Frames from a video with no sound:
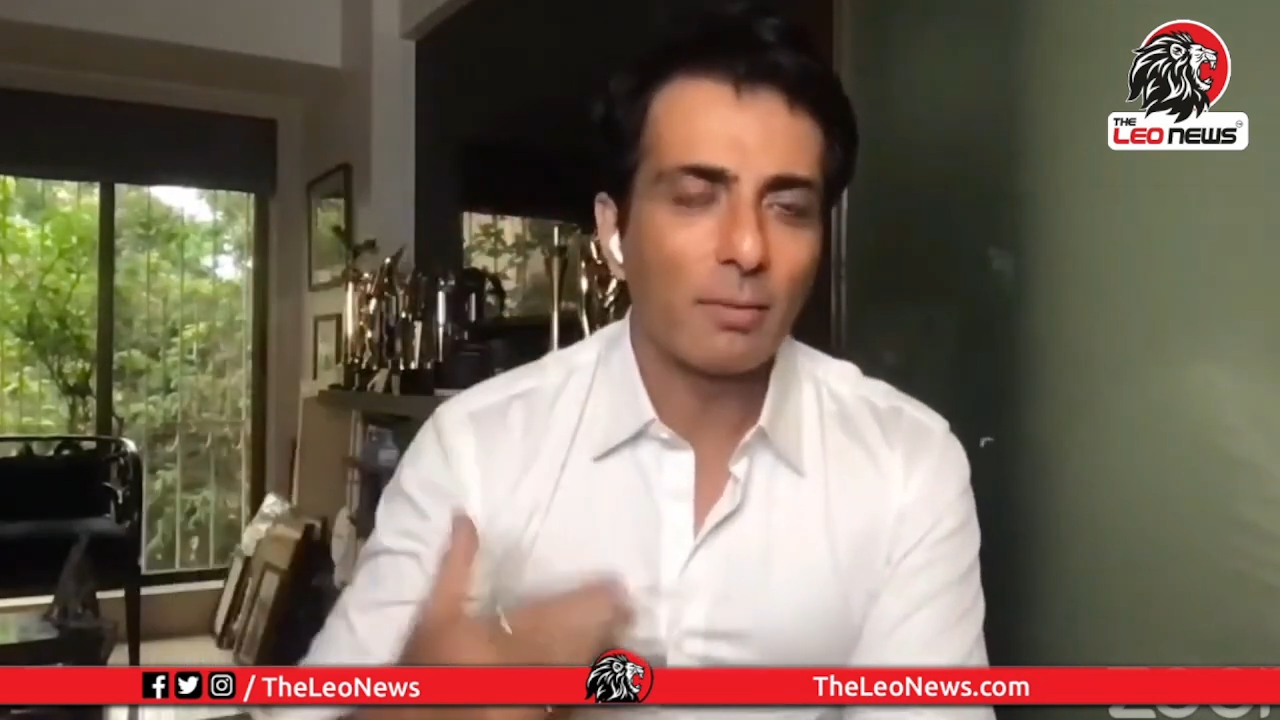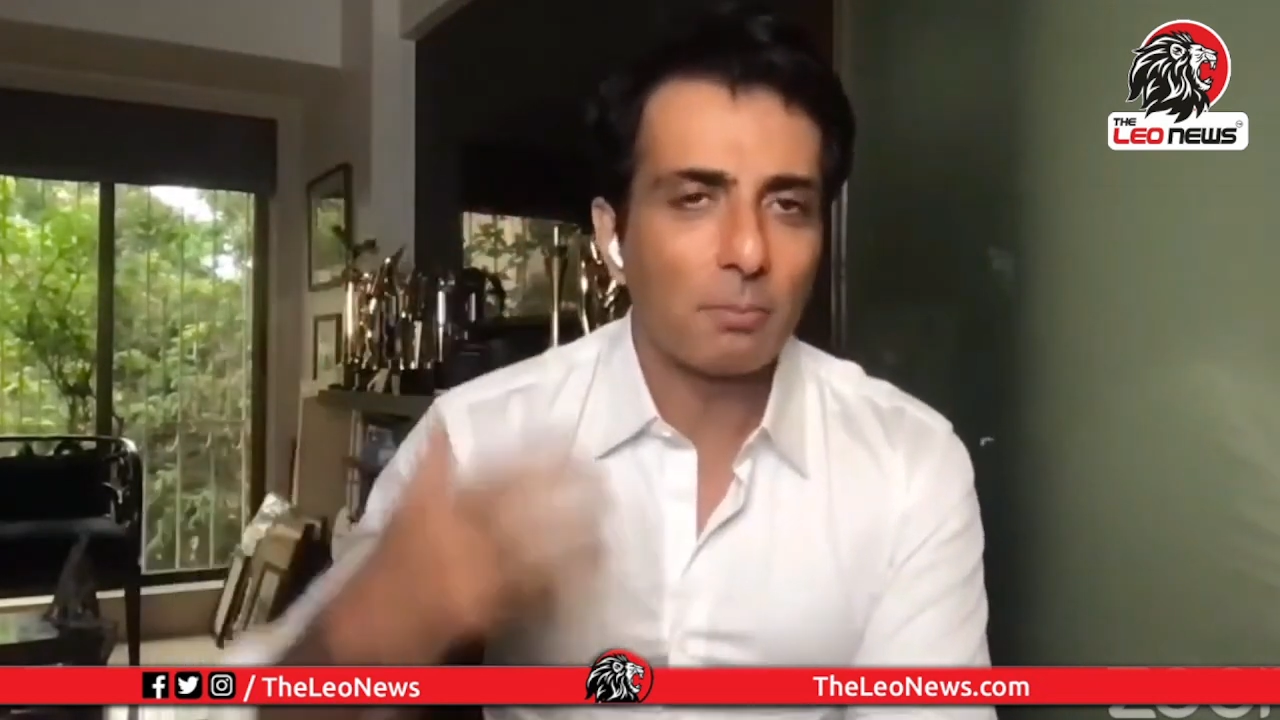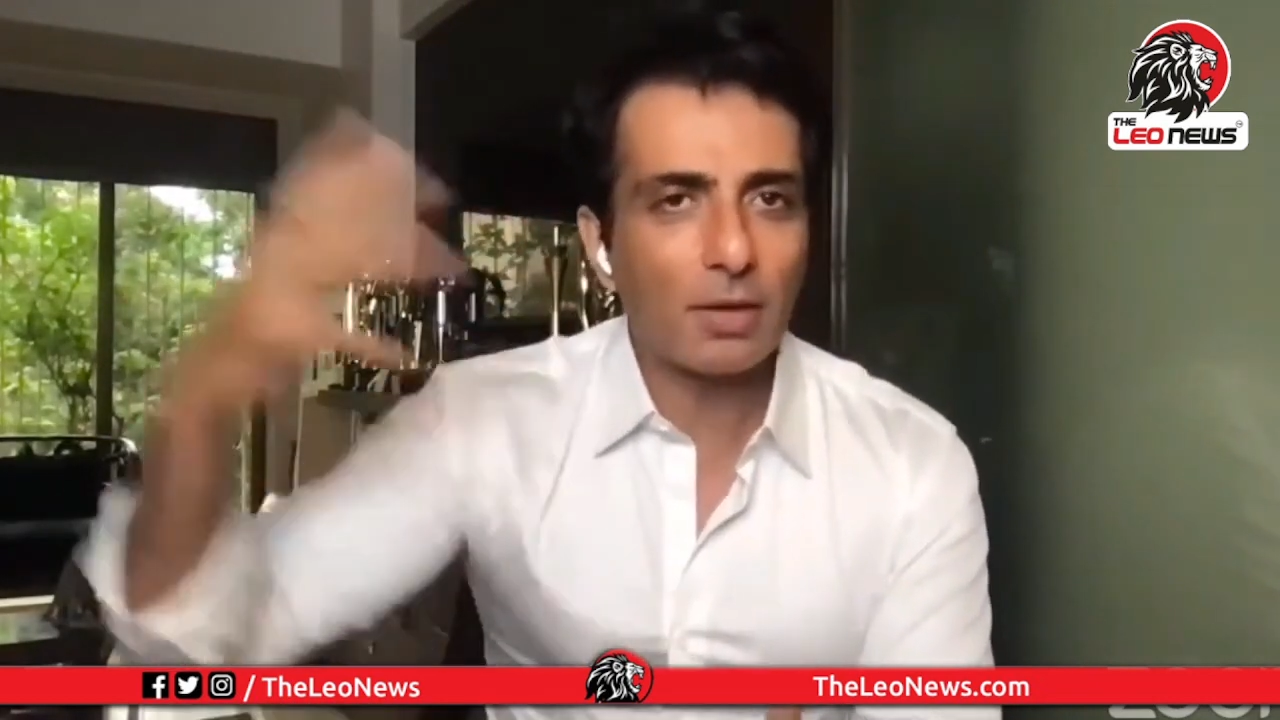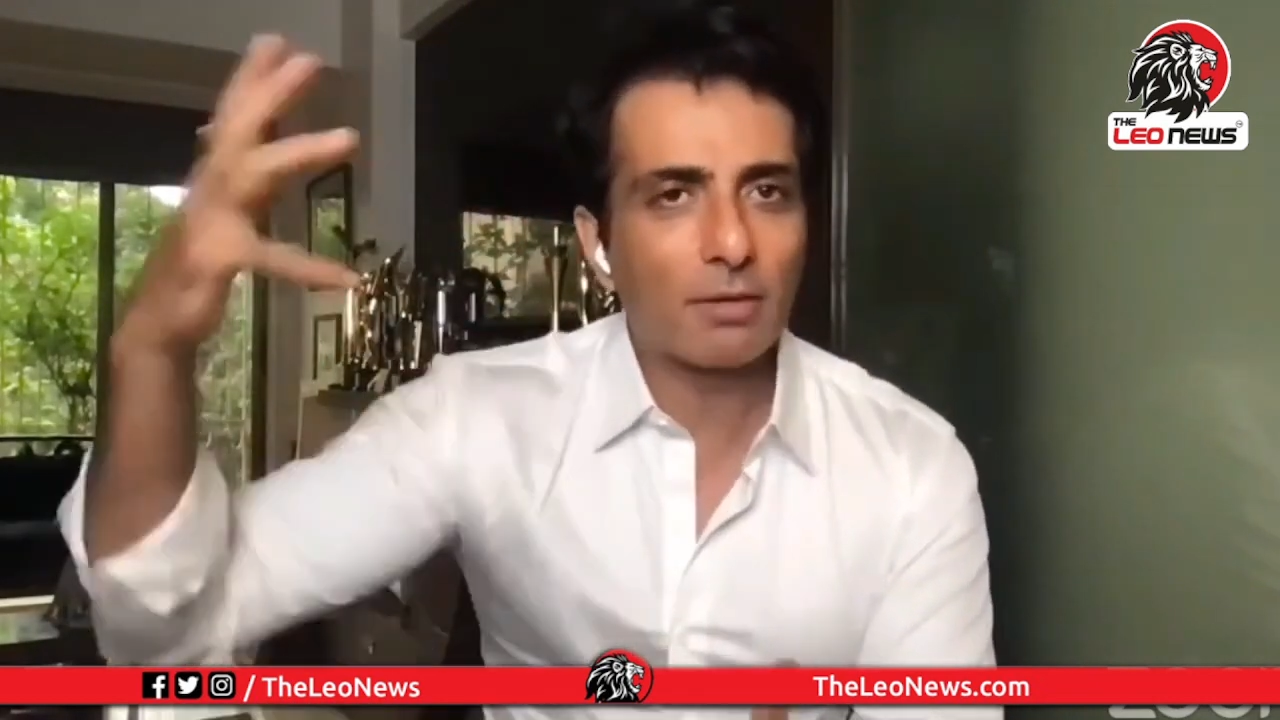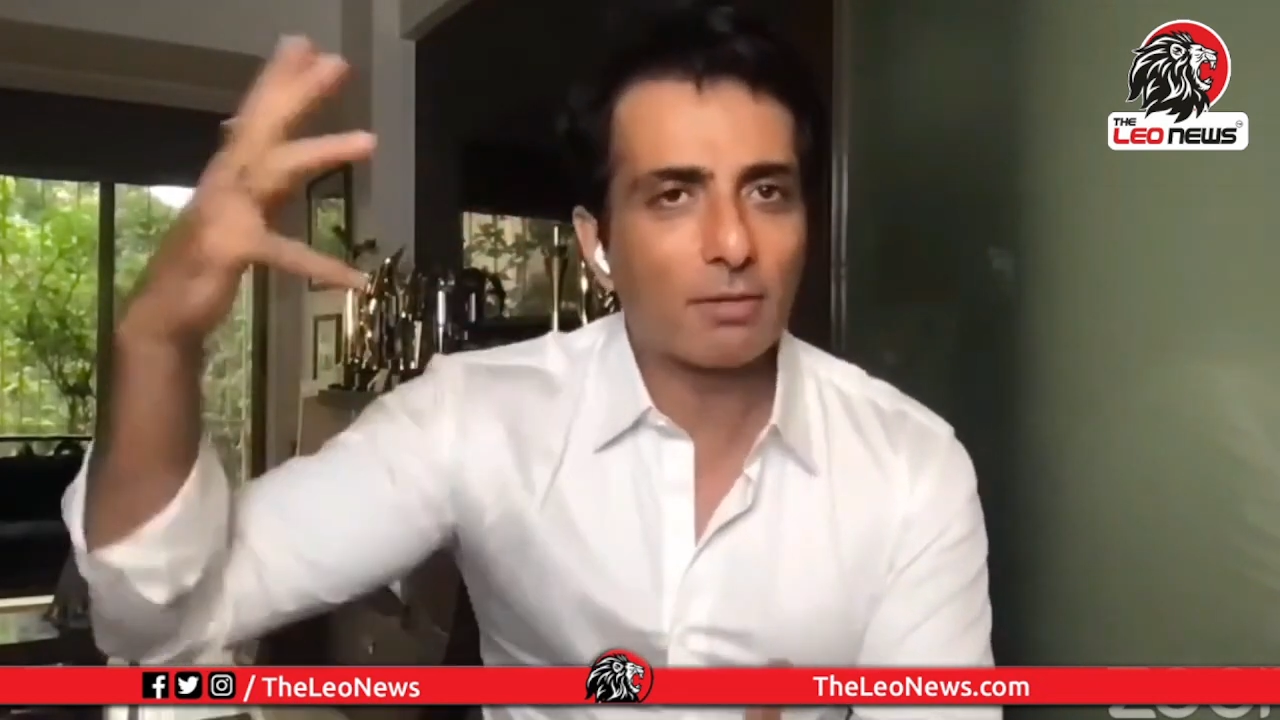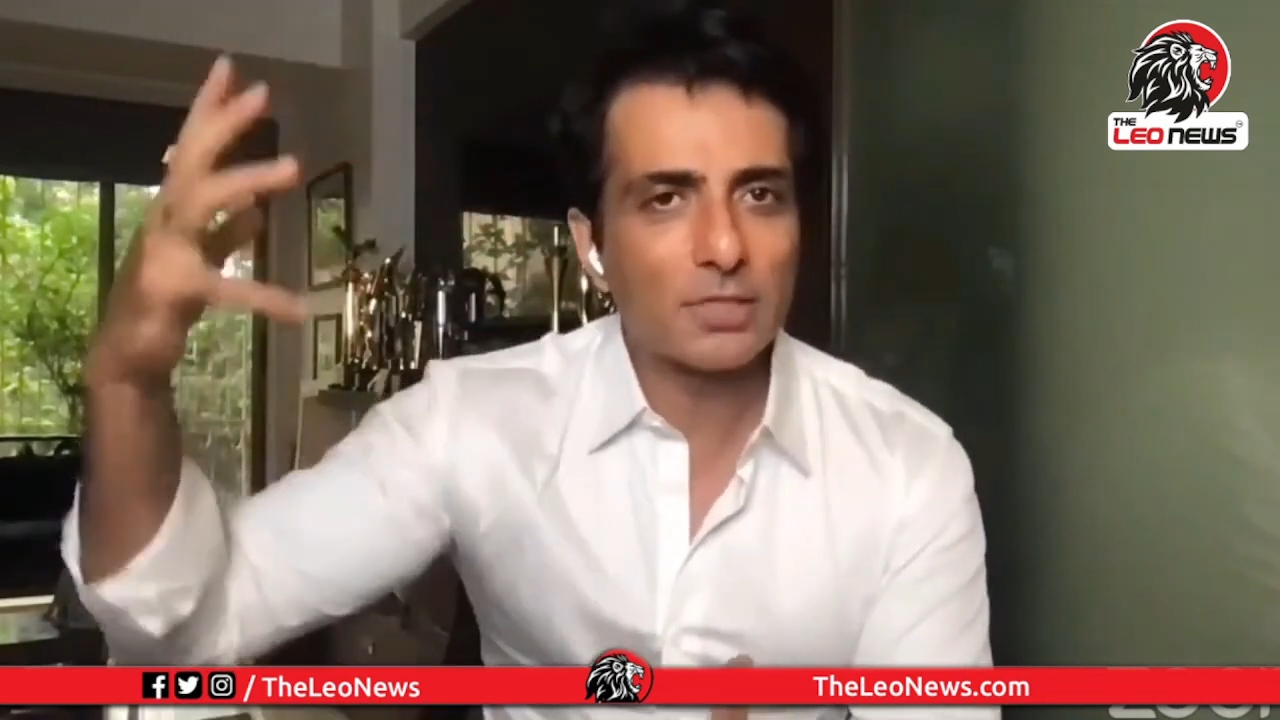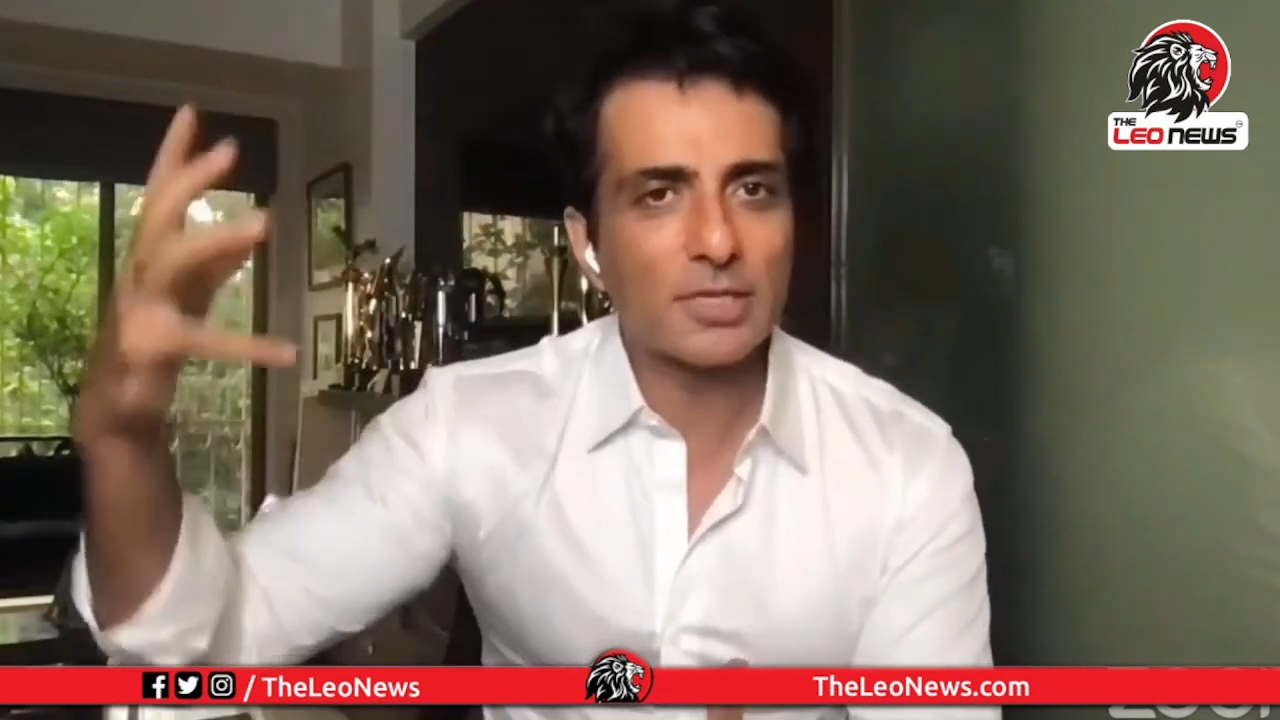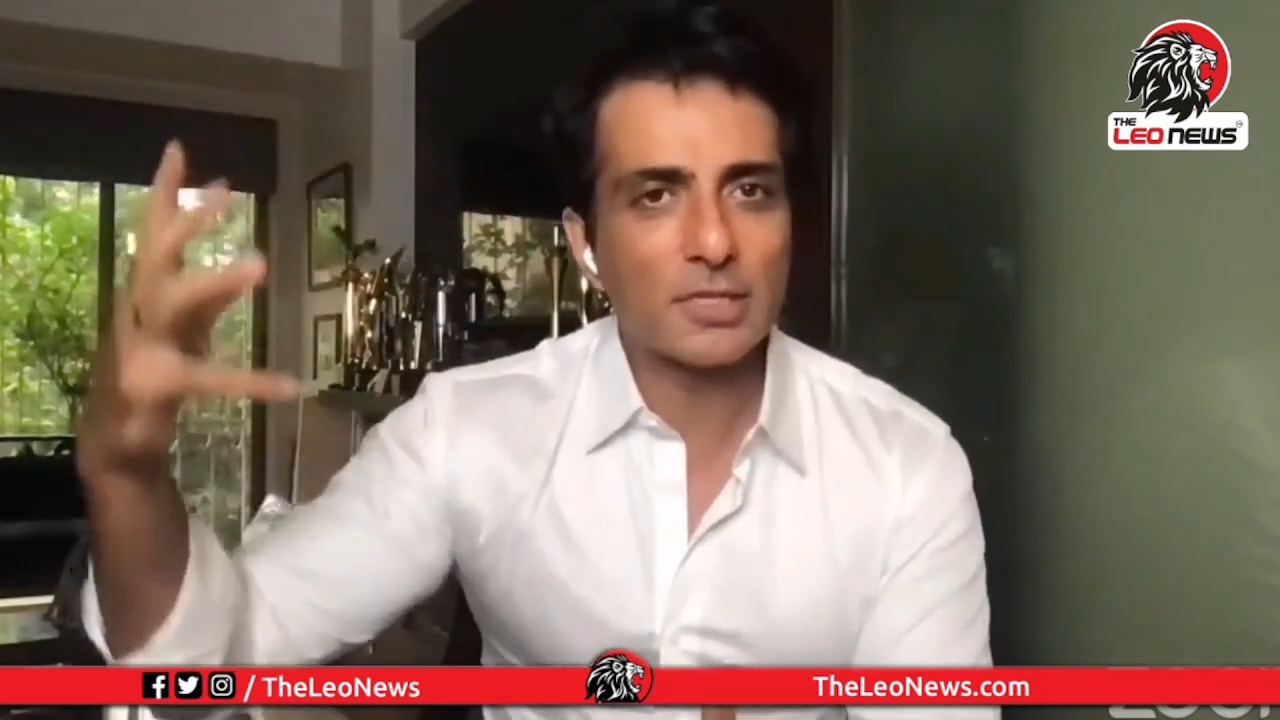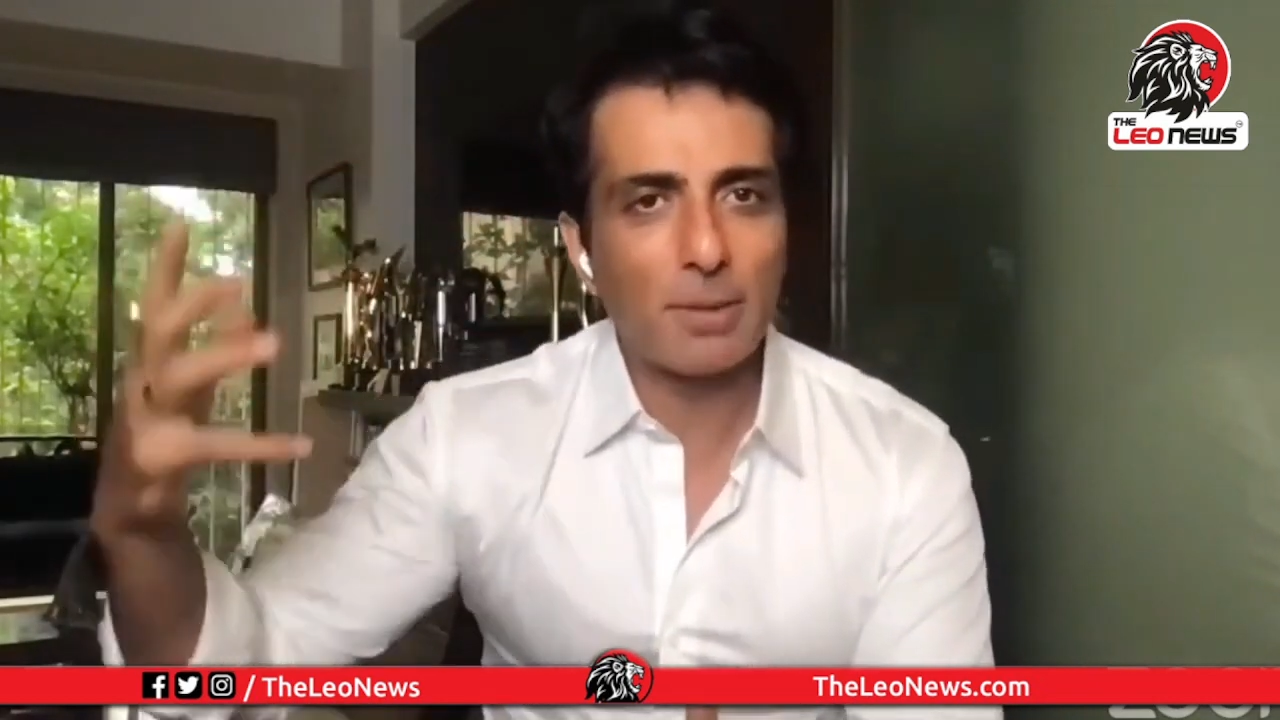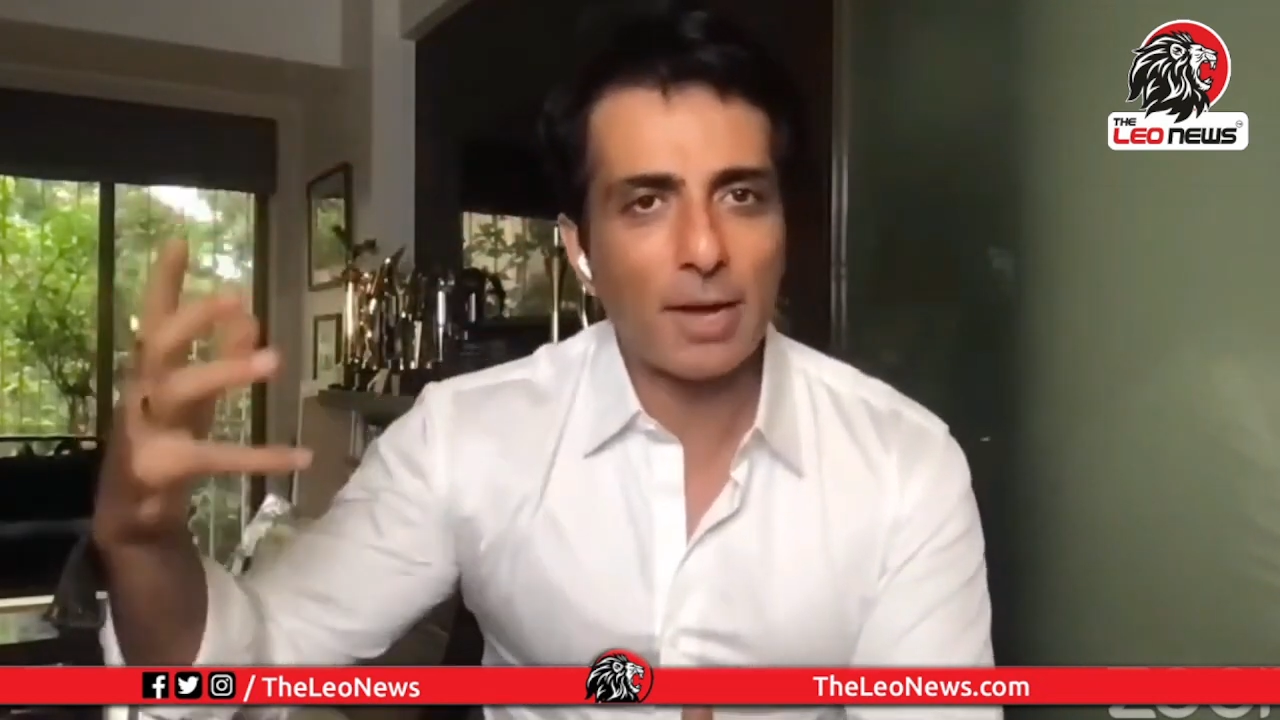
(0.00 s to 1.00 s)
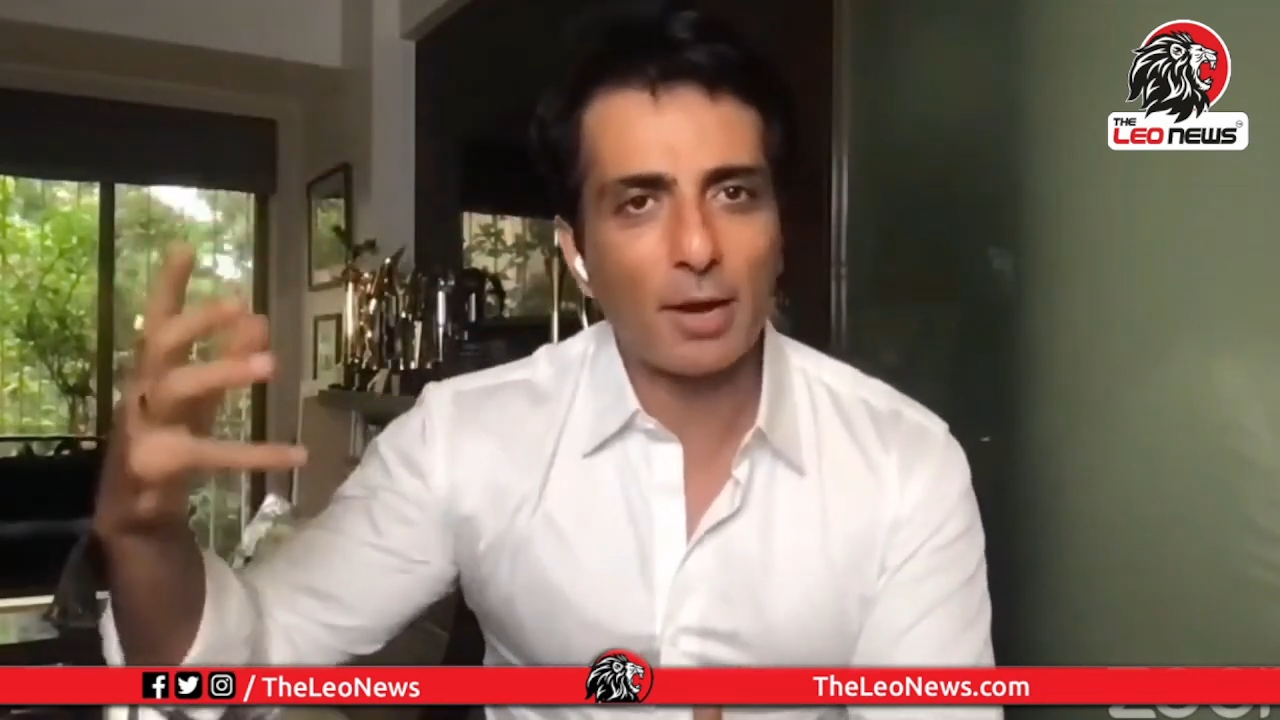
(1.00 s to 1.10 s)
big businessman,